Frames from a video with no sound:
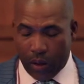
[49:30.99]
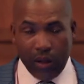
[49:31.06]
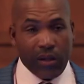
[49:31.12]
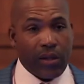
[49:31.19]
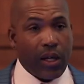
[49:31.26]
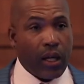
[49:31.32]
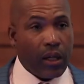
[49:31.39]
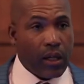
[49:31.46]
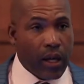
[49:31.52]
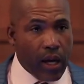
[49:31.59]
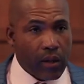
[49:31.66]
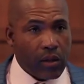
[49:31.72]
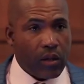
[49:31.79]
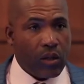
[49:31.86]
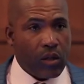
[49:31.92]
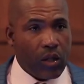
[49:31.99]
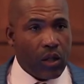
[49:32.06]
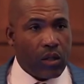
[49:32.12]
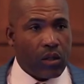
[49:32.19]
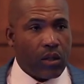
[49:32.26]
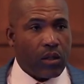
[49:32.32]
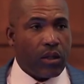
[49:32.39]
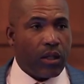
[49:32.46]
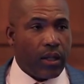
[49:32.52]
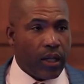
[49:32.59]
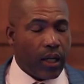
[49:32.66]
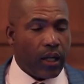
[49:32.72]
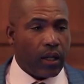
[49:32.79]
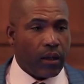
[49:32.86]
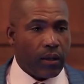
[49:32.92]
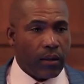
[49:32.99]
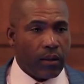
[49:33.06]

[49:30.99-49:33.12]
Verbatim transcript: to say yes to Jesus today,